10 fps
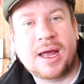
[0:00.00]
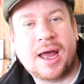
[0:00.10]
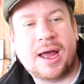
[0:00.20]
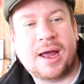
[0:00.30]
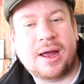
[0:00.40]

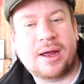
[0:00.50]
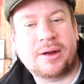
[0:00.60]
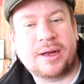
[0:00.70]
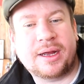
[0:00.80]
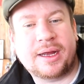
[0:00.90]
uh,
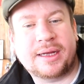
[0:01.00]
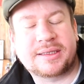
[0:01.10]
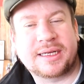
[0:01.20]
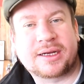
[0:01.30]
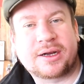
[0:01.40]

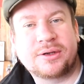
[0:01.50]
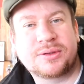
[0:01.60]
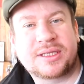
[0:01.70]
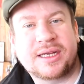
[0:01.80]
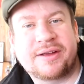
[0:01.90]
it's
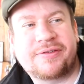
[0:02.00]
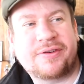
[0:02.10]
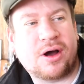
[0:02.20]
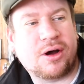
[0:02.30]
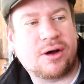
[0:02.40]
inclusive
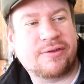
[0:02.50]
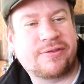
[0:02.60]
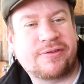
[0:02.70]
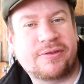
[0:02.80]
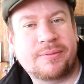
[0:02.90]

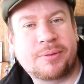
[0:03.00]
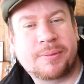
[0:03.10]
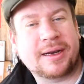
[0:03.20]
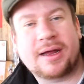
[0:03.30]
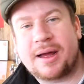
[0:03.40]
of
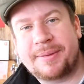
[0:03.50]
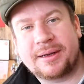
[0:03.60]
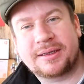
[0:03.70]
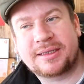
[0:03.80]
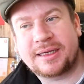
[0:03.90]
public
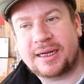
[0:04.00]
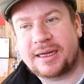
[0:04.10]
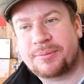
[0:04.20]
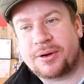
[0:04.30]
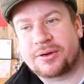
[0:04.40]
liability,
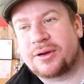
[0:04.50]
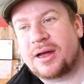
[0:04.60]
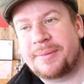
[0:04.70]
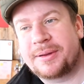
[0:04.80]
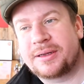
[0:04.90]
product
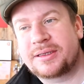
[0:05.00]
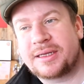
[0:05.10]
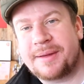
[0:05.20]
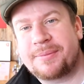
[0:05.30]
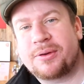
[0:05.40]

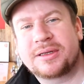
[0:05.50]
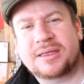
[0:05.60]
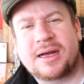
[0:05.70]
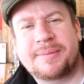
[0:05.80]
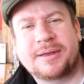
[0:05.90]
liability, employer's
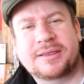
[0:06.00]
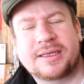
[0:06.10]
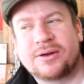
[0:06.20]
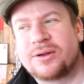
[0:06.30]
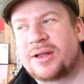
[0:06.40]

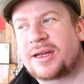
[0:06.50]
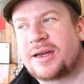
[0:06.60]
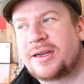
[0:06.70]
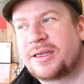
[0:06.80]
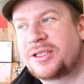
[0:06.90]
liability, all that
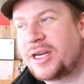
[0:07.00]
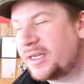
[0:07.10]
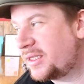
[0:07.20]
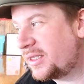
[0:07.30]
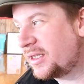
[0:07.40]
kind of
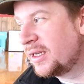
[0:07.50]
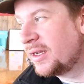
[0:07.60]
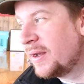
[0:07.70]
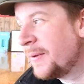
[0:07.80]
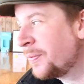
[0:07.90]
jazz.
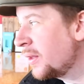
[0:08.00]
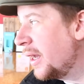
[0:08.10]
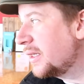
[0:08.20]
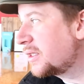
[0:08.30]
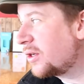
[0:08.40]

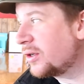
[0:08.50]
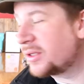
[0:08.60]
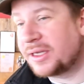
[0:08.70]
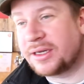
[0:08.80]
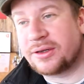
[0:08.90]
And it's
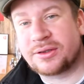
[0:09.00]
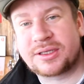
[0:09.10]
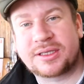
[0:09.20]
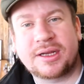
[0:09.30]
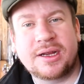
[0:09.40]
costing
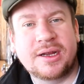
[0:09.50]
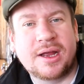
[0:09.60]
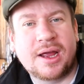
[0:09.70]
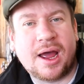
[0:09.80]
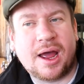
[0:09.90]
us
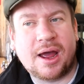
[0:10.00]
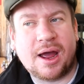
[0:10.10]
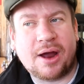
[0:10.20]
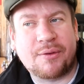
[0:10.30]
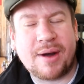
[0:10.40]

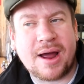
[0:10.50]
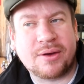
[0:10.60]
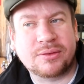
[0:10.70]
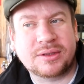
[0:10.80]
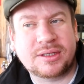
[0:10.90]
uh,
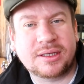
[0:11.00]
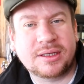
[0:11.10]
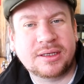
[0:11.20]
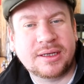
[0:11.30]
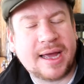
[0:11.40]
around
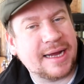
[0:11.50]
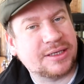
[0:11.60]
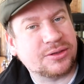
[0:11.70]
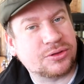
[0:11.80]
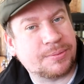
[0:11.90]
eight
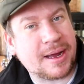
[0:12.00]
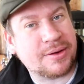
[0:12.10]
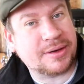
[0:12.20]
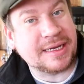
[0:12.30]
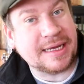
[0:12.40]
hundred
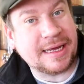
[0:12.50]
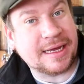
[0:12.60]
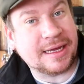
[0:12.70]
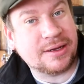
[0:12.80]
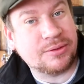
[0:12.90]
pounds a
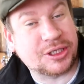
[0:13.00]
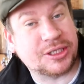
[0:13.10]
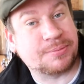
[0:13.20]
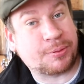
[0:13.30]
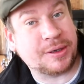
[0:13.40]
year, which
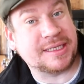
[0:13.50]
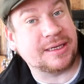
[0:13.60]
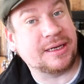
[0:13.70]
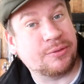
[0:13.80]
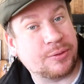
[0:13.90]
is
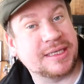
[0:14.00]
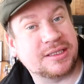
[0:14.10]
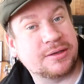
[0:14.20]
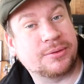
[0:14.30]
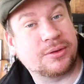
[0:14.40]
pretty
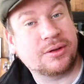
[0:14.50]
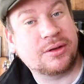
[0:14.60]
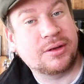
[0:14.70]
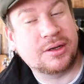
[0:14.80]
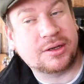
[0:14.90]
reasonable
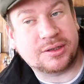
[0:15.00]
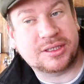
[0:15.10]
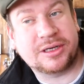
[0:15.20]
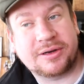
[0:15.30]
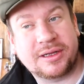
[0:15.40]

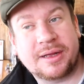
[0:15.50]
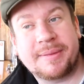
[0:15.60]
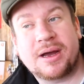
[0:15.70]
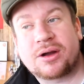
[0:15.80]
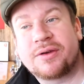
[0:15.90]
considering the
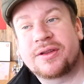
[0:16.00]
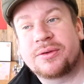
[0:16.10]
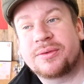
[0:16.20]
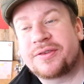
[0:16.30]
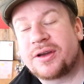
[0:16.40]
amount of cover
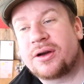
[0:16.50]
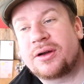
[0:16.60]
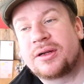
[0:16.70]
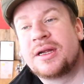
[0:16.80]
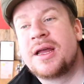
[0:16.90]
that we've
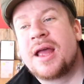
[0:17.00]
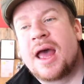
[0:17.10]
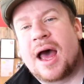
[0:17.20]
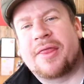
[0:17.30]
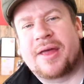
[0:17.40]
got.
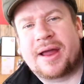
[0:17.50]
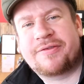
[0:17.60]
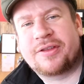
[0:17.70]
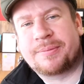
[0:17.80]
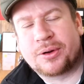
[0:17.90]
And then
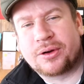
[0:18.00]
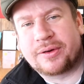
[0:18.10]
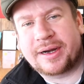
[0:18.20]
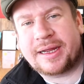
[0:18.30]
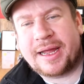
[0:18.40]
for the
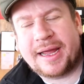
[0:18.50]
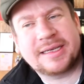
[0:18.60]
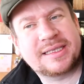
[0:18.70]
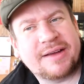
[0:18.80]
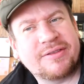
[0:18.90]
brewery,
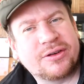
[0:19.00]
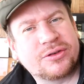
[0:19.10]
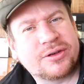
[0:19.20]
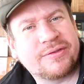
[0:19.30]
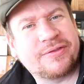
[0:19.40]
it's seven
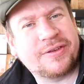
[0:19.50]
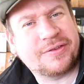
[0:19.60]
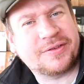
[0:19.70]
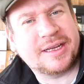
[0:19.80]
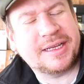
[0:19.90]
hundred and
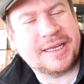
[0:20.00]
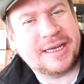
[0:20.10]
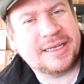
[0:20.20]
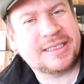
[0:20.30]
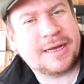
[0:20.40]
fifty pounds a
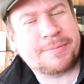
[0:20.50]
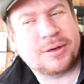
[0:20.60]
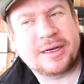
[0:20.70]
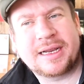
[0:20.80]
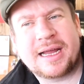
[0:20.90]
year
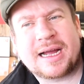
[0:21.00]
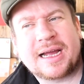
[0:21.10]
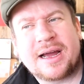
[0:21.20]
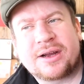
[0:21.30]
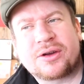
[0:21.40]
separately, and that
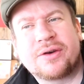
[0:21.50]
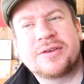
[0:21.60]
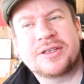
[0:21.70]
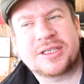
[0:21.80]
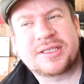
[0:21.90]
kind of
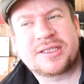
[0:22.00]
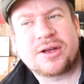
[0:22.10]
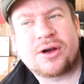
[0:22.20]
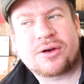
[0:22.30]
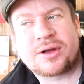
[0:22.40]
covers your
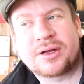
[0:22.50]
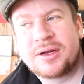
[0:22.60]
stock.